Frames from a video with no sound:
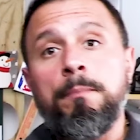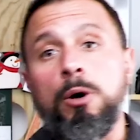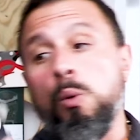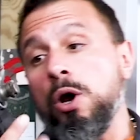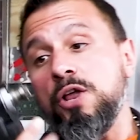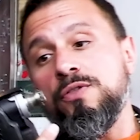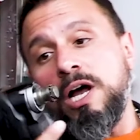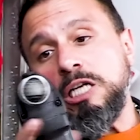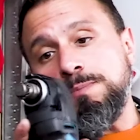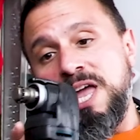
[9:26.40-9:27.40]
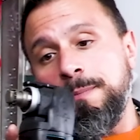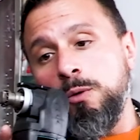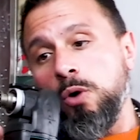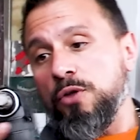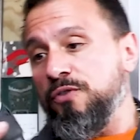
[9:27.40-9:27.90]
but what it does make me
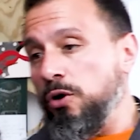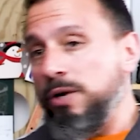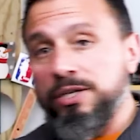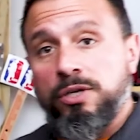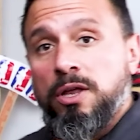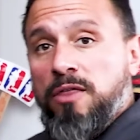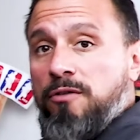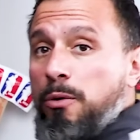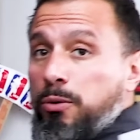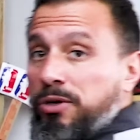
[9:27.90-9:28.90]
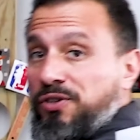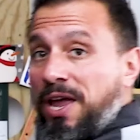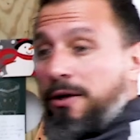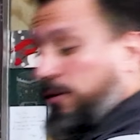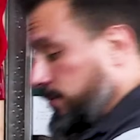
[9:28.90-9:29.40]
want to do is throw it on a
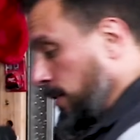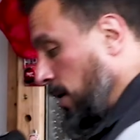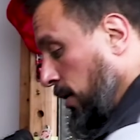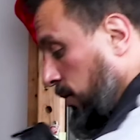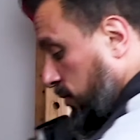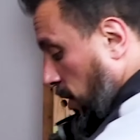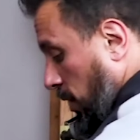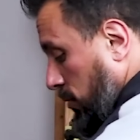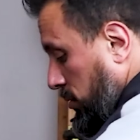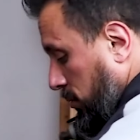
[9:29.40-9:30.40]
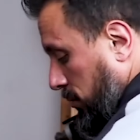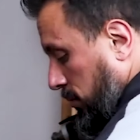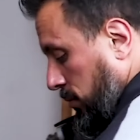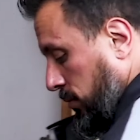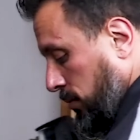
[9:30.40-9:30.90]
scale. So,
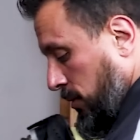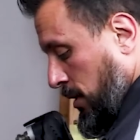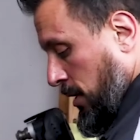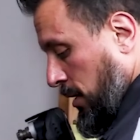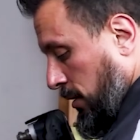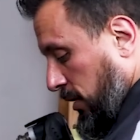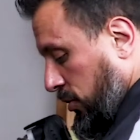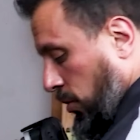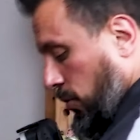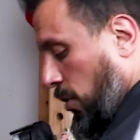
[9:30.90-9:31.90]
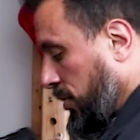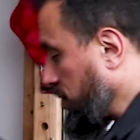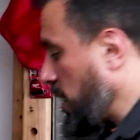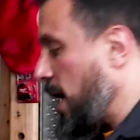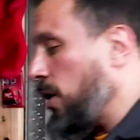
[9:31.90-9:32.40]
let's turn our
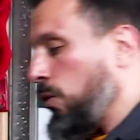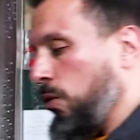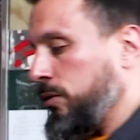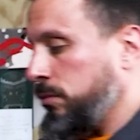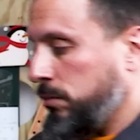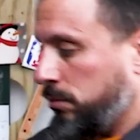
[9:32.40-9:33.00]
scale on,